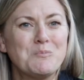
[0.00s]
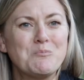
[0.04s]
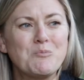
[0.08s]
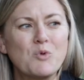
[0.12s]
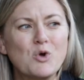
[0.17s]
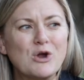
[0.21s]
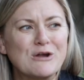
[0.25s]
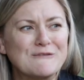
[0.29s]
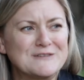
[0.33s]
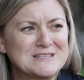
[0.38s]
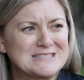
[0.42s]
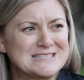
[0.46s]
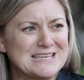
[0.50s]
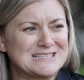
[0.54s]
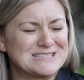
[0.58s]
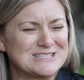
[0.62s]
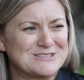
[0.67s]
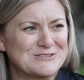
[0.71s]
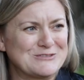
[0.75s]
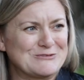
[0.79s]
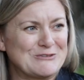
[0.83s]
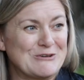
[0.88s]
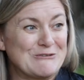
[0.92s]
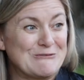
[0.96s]
more of a
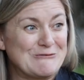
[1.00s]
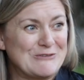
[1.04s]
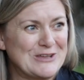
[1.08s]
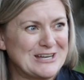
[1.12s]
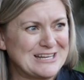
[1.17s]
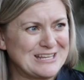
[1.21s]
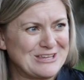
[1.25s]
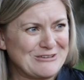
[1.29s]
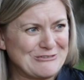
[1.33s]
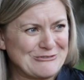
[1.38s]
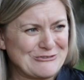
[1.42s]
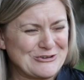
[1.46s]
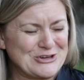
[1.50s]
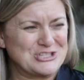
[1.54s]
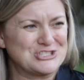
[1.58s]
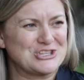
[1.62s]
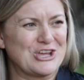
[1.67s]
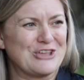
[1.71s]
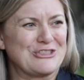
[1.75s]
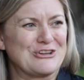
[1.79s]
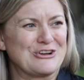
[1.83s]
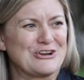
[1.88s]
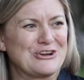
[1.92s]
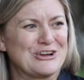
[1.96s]
sense of affinity for each
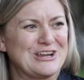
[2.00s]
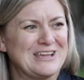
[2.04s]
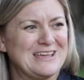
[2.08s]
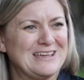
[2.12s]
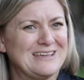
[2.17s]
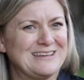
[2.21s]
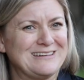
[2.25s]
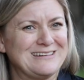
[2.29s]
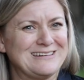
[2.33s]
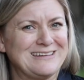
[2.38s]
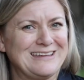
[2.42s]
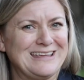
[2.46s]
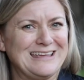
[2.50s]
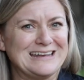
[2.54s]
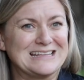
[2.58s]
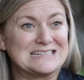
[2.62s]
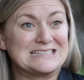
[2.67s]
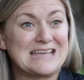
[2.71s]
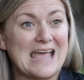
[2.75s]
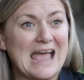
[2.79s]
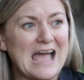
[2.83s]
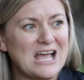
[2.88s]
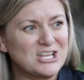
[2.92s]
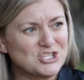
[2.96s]
other and
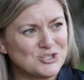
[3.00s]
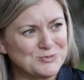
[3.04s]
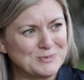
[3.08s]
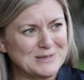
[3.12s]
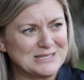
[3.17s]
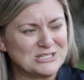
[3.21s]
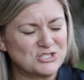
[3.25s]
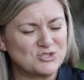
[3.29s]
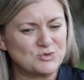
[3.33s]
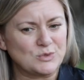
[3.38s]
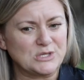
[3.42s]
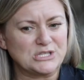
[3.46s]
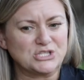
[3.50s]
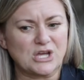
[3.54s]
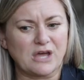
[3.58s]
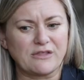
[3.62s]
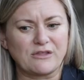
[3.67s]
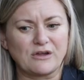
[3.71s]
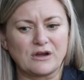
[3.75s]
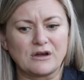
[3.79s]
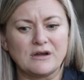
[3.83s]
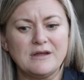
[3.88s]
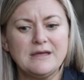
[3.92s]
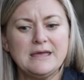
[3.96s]
attachment to each
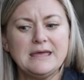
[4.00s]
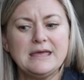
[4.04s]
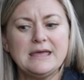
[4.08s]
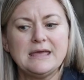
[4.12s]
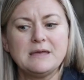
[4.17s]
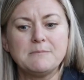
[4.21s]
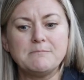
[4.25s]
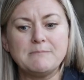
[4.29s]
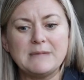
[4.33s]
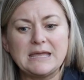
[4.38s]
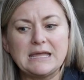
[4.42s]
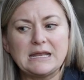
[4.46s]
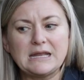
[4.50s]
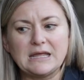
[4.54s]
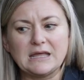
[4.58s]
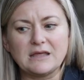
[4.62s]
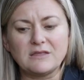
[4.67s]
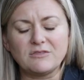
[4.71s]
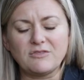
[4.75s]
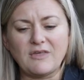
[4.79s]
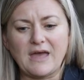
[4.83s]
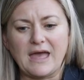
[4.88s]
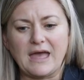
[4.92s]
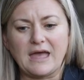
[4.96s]
other,
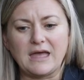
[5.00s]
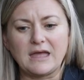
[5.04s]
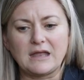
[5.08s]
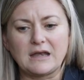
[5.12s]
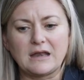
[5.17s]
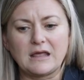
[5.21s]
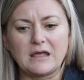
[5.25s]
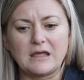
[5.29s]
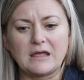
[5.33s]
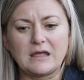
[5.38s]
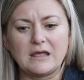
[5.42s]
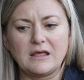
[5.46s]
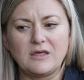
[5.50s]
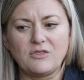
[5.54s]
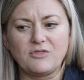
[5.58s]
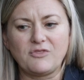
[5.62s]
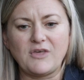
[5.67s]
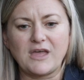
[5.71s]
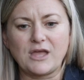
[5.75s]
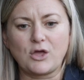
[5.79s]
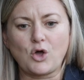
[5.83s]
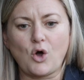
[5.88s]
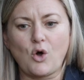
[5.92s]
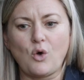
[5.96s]
meaning that
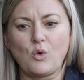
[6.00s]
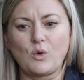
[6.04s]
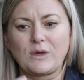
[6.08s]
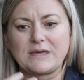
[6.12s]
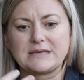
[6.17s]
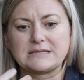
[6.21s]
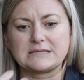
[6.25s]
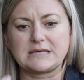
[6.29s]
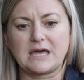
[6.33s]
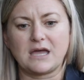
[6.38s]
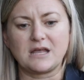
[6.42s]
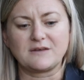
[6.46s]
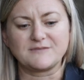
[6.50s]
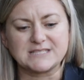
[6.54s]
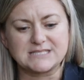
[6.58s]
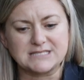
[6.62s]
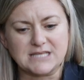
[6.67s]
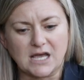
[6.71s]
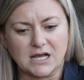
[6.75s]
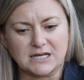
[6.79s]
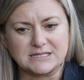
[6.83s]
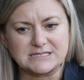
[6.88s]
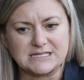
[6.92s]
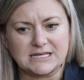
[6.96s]
they get kind of
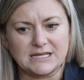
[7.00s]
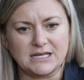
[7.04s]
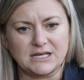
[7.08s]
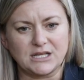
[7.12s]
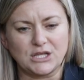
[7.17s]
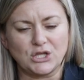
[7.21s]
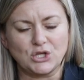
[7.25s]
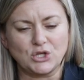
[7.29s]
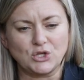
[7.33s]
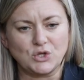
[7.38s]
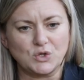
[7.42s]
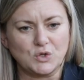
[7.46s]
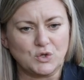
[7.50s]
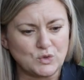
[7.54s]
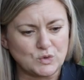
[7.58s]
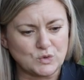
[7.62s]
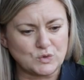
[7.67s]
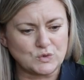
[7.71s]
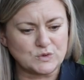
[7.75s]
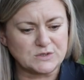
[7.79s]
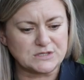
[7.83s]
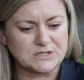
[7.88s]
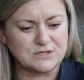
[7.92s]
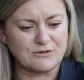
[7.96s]
sucked in and
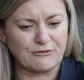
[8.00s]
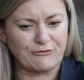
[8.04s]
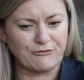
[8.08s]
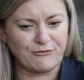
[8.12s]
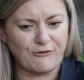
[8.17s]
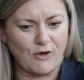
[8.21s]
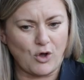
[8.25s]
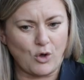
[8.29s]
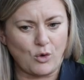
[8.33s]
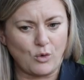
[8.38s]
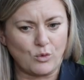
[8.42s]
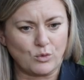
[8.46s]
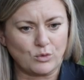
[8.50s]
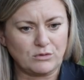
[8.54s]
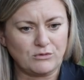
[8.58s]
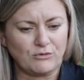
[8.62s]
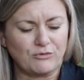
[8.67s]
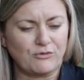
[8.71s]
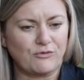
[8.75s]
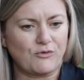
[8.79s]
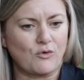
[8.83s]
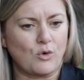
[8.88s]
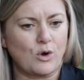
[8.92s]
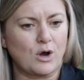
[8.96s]
use the phone
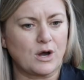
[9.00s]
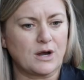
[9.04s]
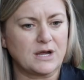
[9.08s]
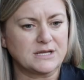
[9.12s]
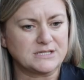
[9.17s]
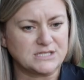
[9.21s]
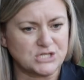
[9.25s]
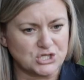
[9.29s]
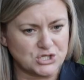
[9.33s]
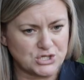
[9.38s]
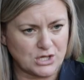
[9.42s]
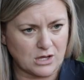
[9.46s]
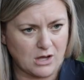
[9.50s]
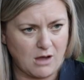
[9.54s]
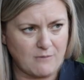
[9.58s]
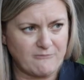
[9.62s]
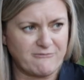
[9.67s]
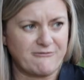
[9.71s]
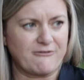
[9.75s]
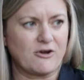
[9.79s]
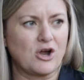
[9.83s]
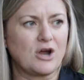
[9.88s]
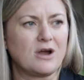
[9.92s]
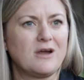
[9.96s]
for additional
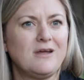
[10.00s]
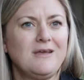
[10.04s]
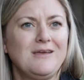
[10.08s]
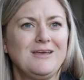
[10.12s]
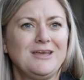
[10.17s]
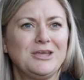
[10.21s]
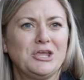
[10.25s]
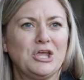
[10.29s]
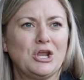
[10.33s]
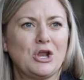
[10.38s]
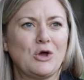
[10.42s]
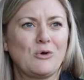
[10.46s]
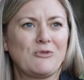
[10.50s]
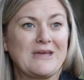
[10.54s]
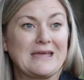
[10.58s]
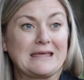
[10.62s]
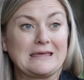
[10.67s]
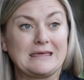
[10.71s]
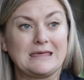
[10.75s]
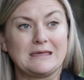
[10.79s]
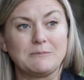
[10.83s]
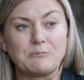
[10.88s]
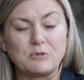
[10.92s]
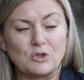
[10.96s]
comfort. You know, they
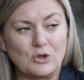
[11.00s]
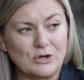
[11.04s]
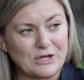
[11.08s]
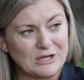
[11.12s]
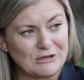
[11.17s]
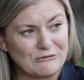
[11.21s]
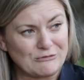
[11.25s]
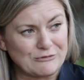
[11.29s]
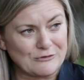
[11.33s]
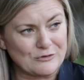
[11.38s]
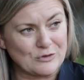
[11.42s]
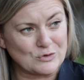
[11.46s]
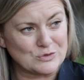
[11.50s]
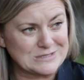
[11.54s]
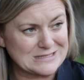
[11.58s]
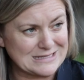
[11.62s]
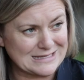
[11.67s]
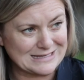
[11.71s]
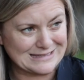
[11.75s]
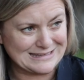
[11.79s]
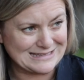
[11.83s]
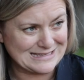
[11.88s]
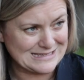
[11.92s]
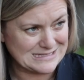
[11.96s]
keep looking for those
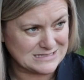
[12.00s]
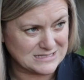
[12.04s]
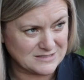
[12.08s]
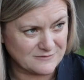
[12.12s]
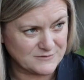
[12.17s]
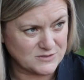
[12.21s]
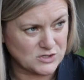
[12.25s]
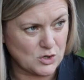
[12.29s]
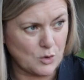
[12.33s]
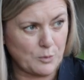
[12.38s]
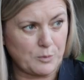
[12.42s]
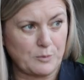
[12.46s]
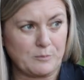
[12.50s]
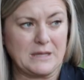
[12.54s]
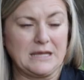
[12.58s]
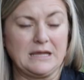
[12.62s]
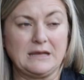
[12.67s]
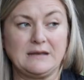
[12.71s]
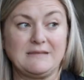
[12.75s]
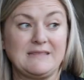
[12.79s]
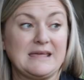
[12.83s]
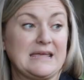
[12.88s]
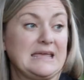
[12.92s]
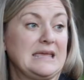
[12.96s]
little hits of
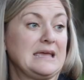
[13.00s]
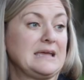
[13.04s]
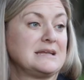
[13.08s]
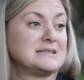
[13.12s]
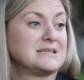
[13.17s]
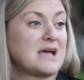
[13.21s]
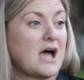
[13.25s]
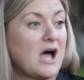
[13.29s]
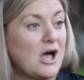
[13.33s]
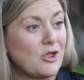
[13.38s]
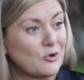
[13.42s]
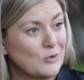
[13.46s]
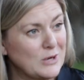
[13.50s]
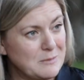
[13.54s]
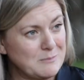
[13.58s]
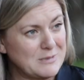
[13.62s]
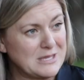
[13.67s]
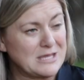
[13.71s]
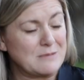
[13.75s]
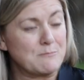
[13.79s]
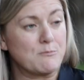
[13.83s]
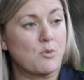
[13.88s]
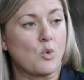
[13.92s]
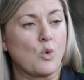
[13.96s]
dopamine. They can't tolerate
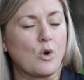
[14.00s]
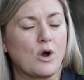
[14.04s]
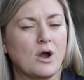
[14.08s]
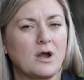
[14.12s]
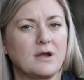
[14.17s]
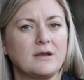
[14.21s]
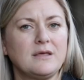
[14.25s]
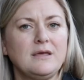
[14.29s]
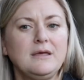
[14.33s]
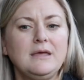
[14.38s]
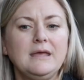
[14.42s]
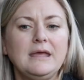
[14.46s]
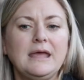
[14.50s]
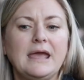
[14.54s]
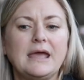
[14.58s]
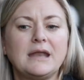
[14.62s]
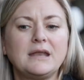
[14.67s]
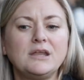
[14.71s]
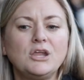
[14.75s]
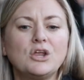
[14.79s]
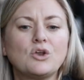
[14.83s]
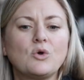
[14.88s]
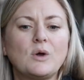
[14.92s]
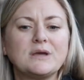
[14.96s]
being bored.
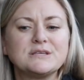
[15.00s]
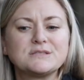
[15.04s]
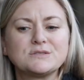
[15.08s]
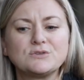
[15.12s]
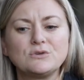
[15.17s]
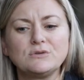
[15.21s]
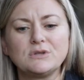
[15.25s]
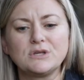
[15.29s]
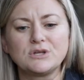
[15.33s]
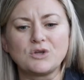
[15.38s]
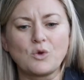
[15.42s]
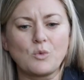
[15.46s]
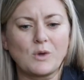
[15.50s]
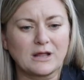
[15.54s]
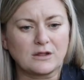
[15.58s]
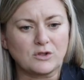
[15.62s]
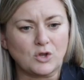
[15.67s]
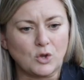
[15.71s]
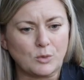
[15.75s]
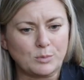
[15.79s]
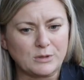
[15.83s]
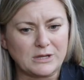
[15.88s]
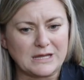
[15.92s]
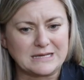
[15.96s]
And, you know, I certainly don't want to
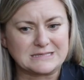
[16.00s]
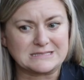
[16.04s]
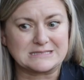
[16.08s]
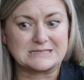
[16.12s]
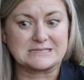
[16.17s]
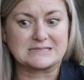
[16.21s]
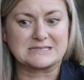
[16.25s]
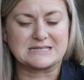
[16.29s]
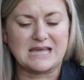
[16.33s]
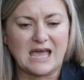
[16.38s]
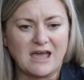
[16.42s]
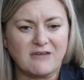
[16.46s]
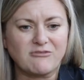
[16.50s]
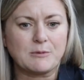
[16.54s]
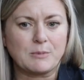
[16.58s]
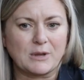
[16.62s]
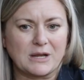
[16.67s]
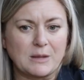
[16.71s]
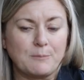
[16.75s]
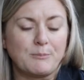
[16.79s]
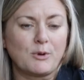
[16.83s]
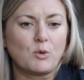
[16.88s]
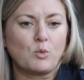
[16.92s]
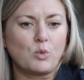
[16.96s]
globalize this to
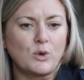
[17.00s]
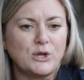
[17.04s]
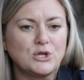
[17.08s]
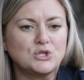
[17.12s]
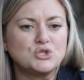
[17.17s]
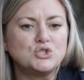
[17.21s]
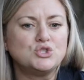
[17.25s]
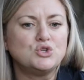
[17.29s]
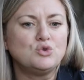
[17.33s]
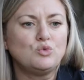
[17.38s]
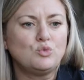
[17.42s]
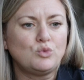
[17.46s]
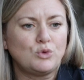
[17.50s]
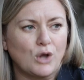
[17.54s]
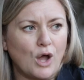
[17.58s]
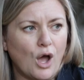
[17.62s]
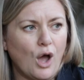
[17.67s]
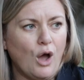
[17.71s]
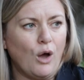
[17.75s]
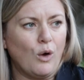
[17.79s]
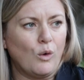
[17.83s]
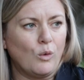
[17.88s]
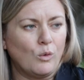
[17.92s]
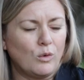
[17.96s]
everybody, but we do
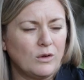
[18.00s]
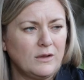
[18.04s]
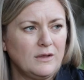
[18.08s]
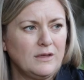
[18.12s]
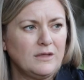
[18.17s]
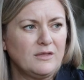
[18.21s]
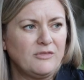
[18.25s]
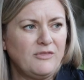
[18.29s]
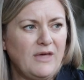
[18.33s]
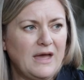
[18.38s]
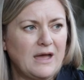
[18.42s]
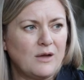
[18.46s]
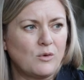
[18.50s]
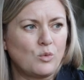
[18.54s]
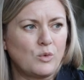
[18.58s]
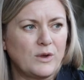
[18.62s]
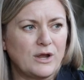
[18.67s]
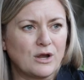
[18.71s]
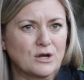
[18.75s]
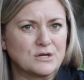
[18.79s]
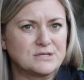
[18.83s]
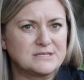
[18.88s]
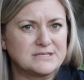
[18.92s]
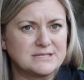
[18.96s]
know that
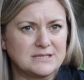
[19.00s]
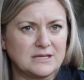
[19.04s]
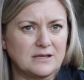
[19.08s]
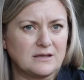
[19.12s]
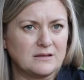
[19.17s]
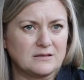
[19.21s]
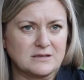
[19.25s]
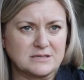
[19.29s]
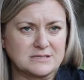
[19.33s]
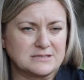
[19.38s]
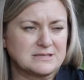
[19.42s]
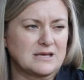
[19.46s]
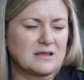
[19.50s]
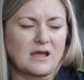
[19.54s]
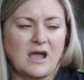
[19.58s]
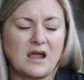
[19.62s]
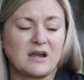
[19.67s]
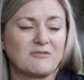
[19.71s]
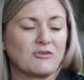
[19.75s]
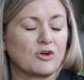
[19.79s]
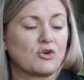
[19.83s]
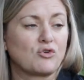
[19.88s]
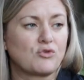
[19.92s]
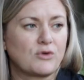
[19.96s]
we are seeing this at
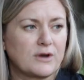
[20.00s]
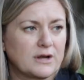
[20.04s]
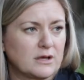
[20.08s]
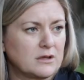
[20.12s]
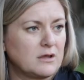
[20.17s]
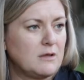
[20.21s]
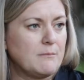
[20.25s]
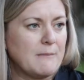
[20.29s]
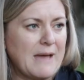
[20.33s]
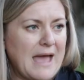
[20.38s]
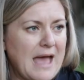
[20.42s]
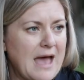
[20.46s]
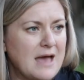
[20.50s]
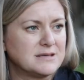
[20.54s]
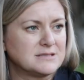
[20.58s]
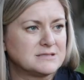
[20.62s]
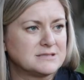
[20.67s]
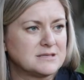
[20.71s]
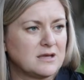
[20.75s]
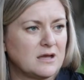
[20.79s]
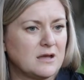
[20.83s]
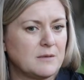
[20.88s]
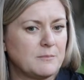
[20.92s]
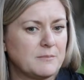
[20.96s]
kind of a critical
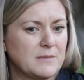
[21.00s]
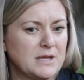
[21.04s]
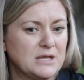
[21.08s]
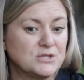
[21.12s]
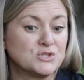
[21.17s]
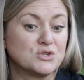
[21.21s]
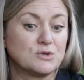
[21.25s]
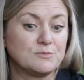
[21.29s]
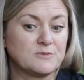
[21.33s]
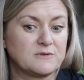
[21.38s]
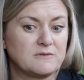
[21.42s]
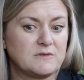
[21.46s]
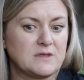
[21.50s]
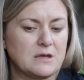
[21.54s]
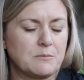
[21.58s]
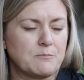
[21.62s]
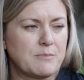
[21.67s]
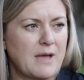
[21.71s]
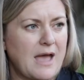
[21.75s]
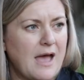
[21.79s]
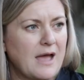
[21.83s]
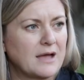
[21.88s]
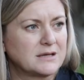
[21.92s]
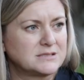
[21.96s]
mass in terms of the
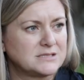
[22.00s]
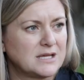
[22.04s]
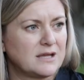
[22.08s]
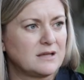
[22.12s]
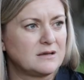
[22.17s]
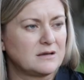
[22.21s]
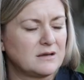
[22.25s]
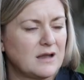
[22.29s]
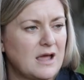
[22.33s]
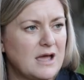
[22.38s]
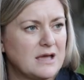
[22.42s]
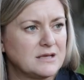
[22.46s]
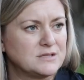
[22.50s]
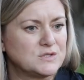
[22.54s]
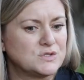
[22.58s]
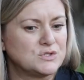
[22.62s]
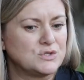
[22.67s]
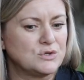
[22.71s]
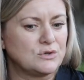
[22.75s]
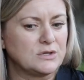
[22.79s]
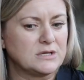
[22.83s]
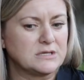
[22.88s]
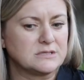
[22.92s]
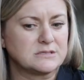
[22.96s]
impact on
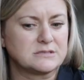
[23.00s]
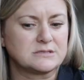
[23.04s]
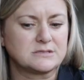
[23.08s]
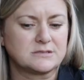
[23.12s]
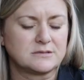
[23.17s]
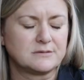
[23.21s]
students.